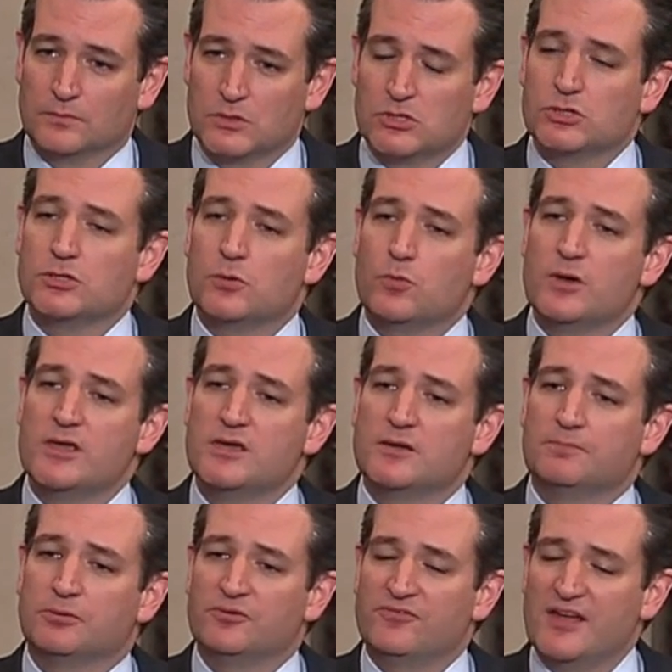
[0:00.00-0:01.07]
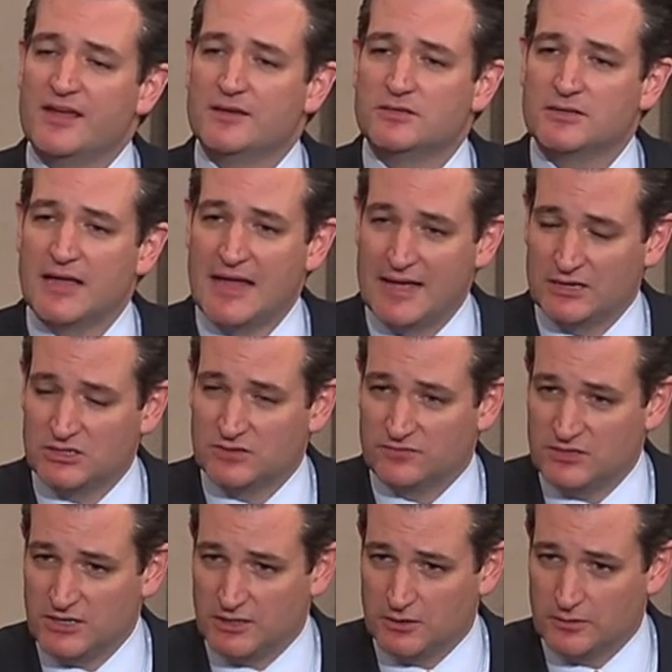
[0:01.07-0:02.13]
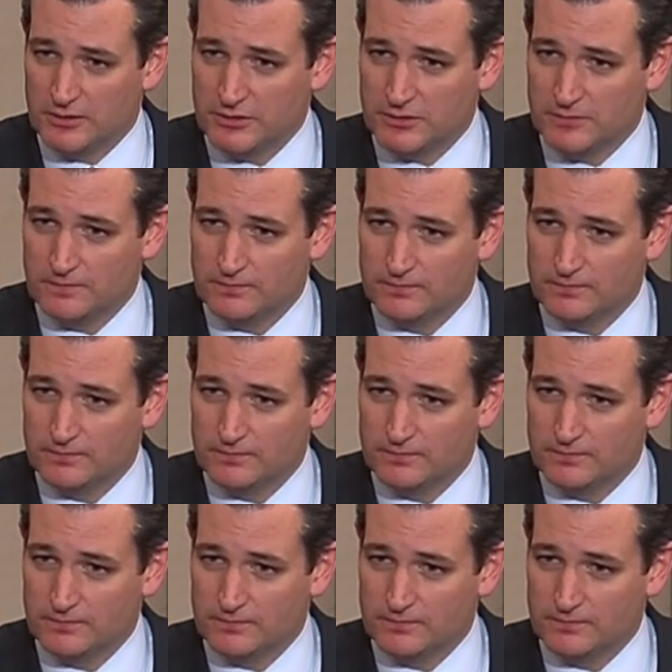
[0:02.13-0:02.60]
so that we could prevent acts of terrorism.